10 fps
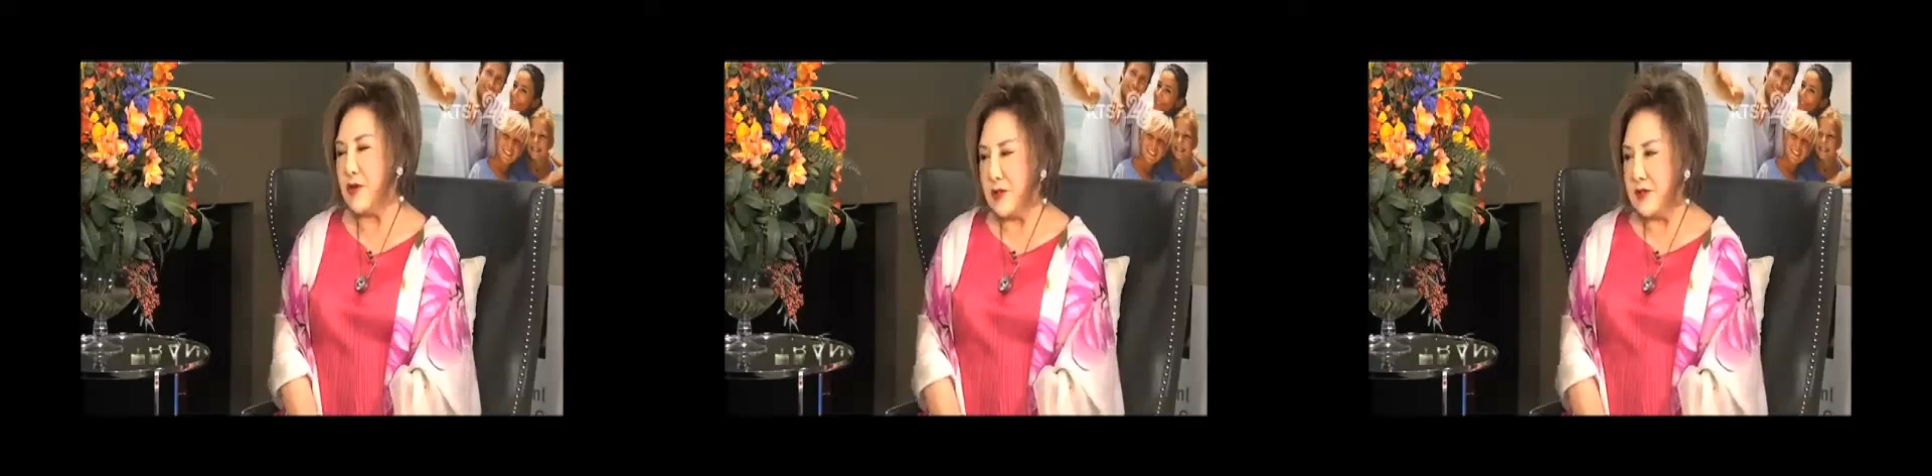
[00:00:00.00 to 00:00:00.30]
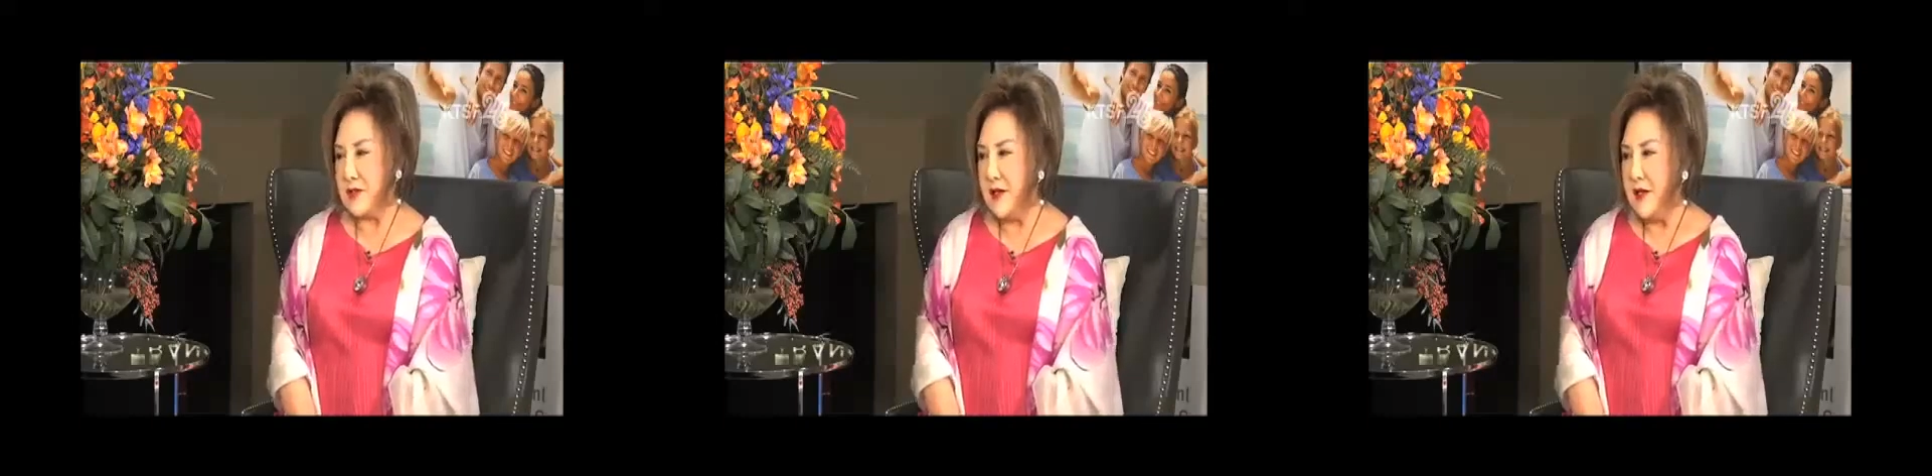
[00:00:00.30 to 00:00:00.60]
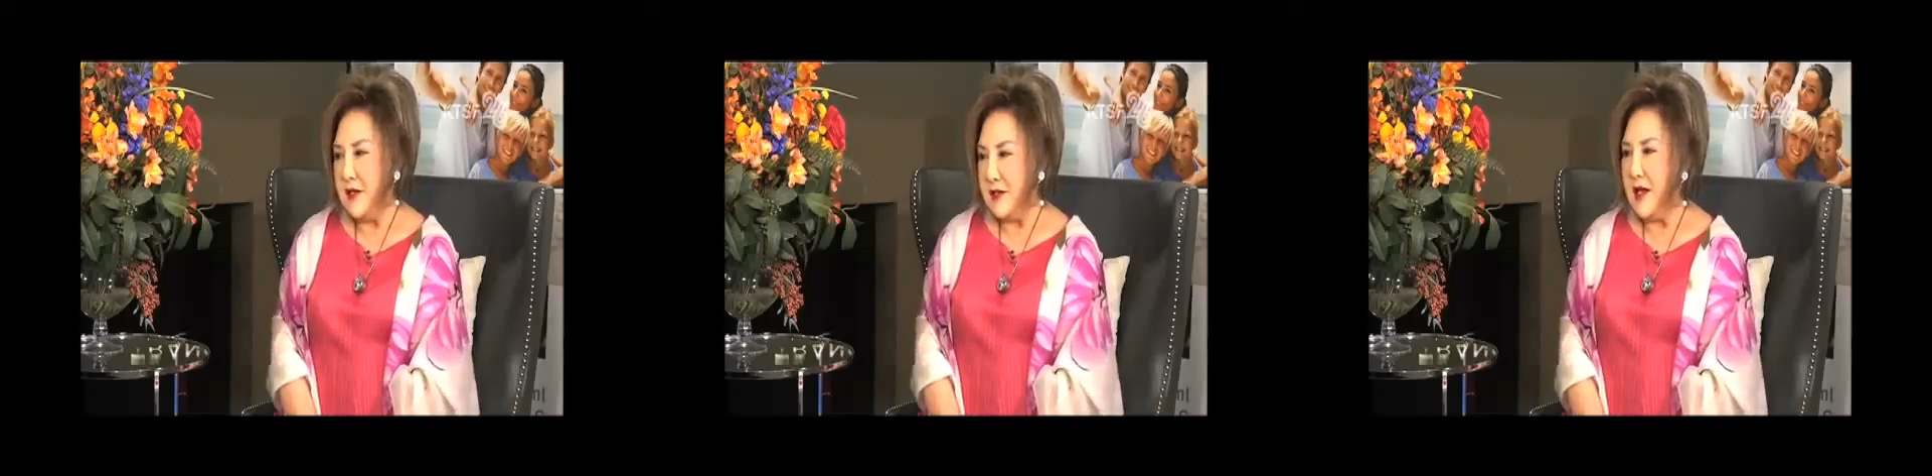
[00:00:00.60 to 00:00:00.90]
course.
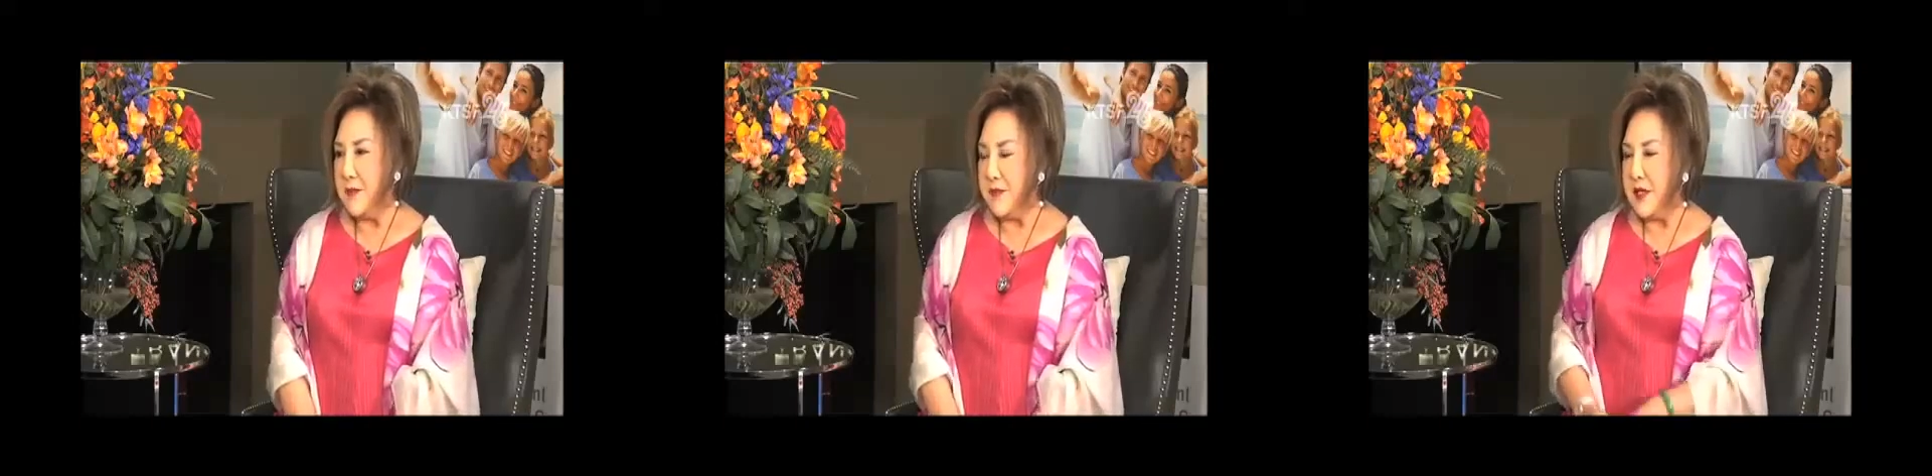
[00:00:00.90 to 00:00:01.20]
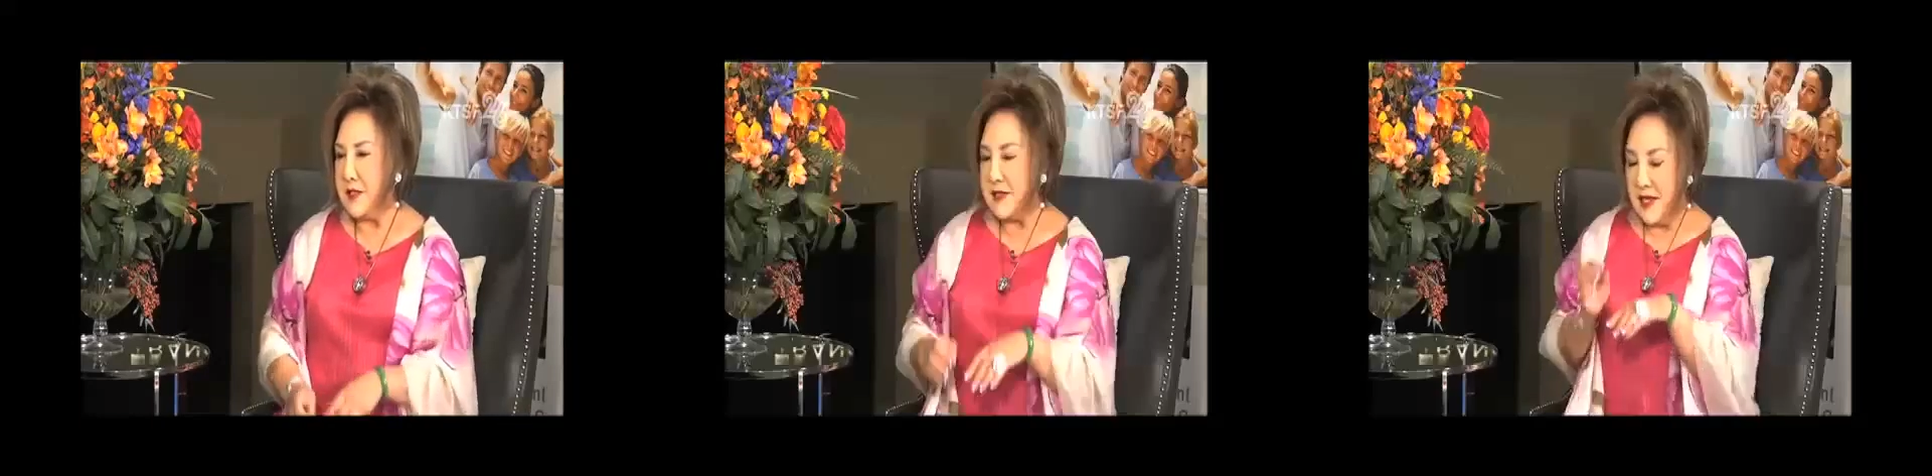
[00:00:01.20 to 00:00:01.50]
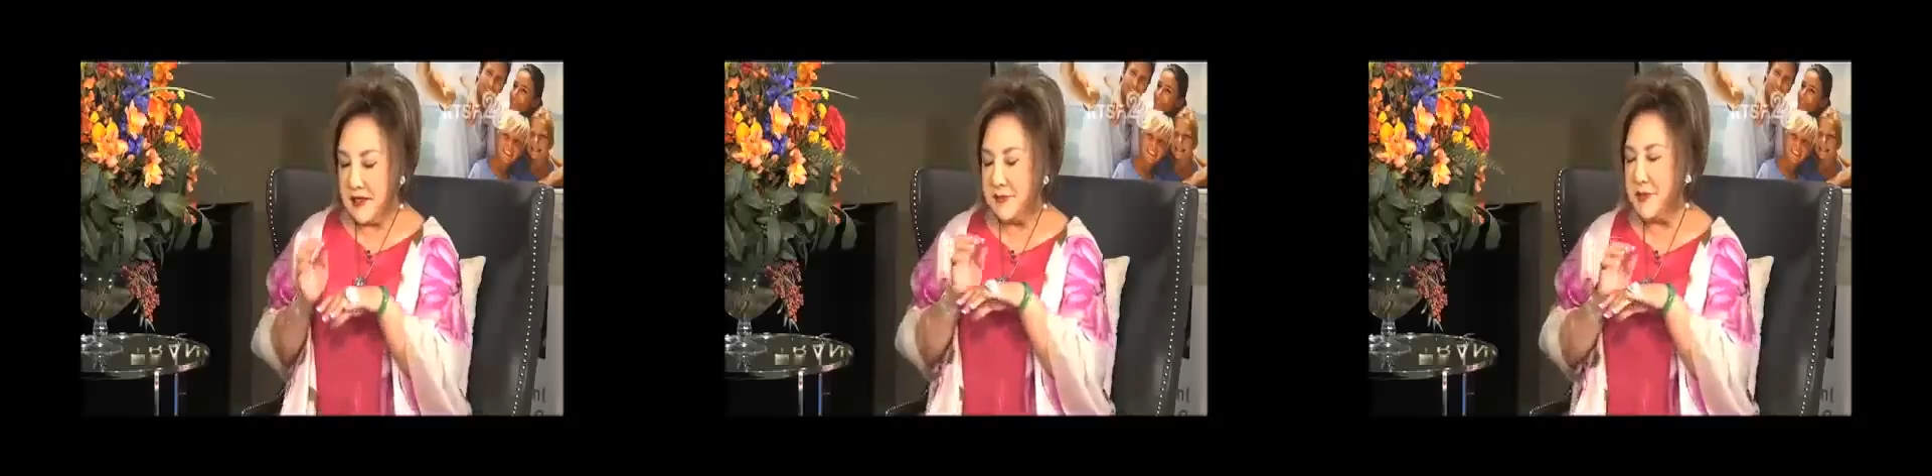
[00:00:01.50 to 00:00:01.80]
Yeah, because it
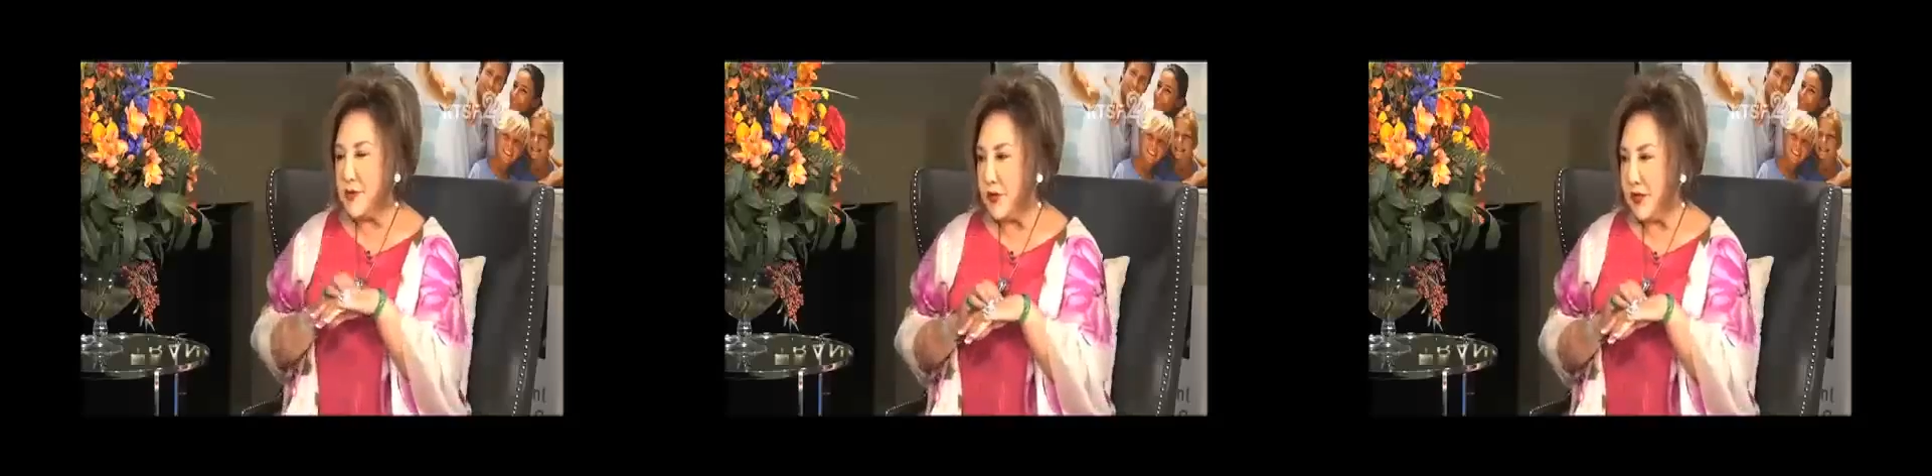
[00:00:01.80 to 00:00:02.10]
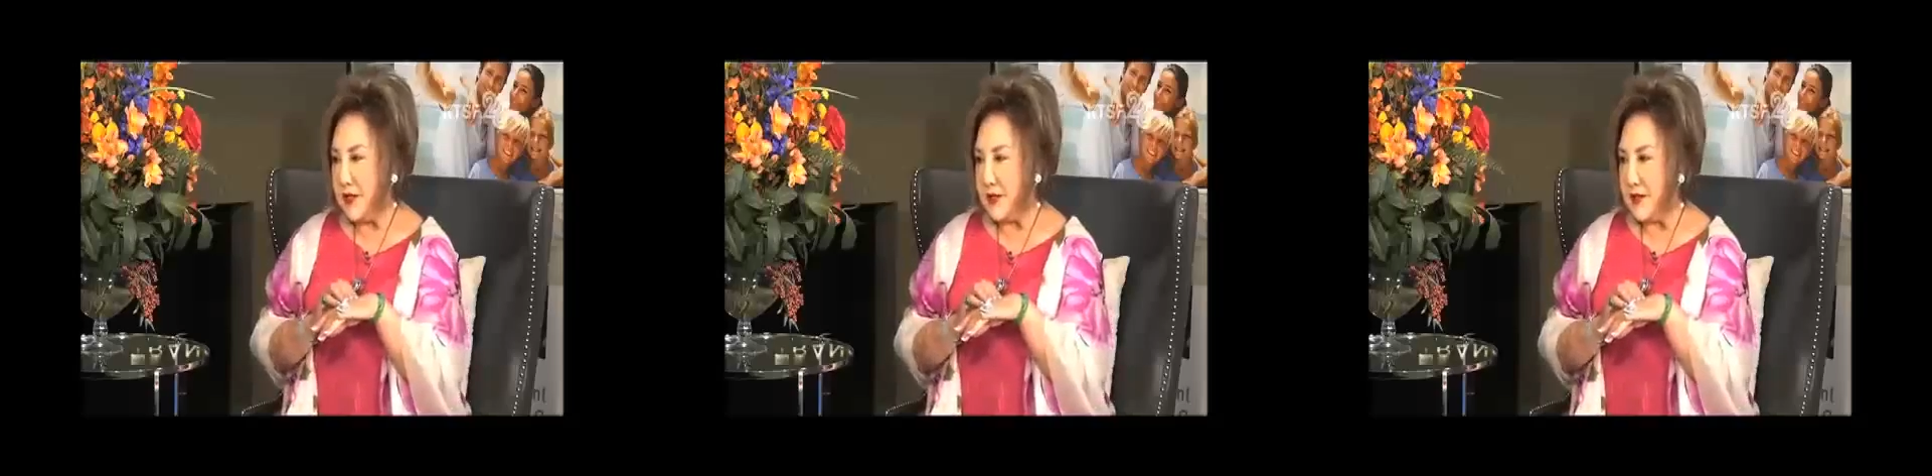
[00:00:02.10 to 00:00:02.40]
has been treated.